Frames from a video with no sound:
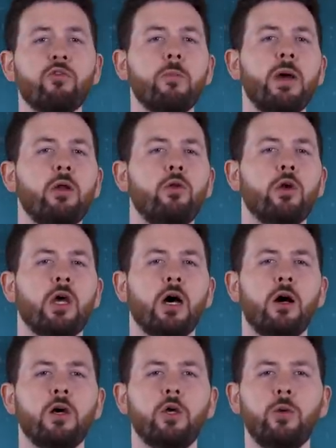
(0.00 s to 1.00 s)
Romelu
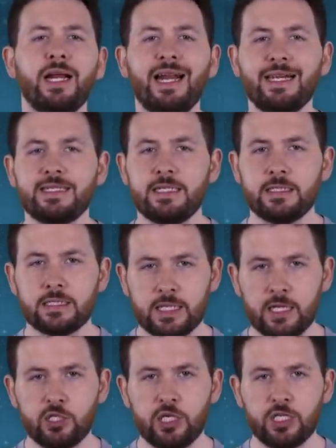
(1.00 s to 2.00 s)
Lukaku and Alexis
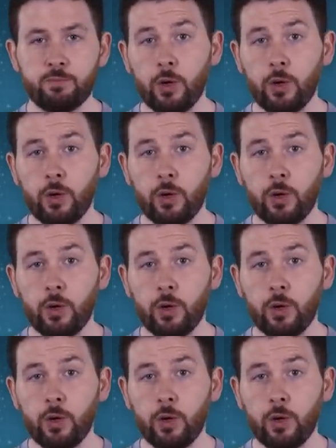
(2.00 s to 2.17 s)
Sanchez